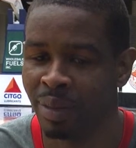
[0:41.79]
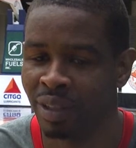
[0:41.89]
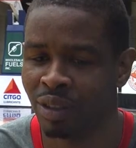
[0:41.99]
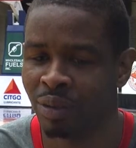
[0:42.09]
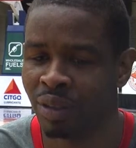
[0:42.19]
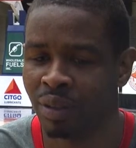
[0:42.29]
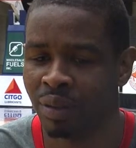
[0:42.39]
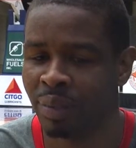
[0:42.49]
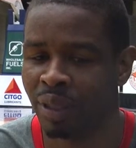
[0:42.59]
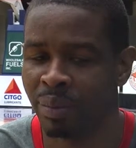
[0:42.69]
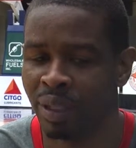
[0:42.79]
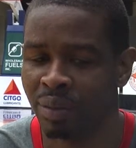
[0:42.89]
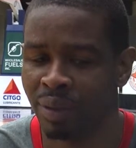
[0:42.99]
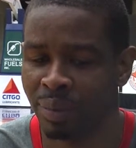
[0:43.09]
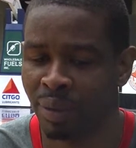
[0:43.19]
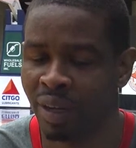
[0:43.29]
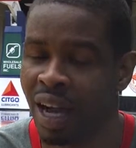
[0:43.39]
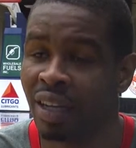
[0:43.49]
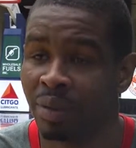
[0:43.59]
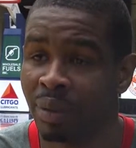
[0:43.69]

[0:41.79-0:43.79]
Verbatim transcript: but I just wanted to be the best player I could